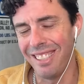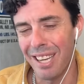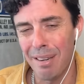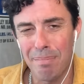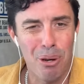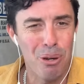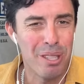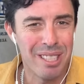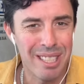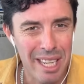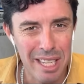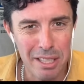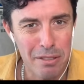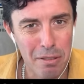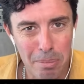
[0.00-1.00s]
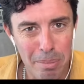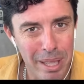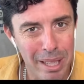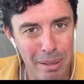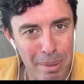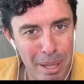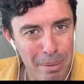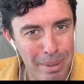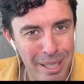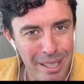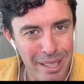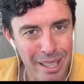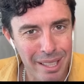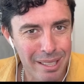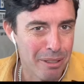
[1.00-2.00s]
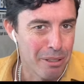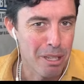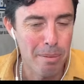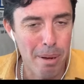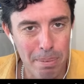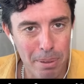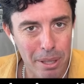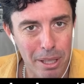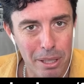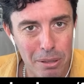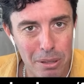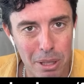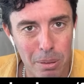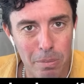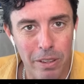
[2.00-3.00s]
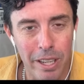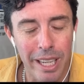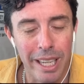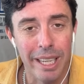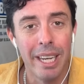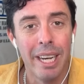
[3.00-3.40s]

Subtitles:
You get bonus takes from me that maybe don't come up on the YouTube feed.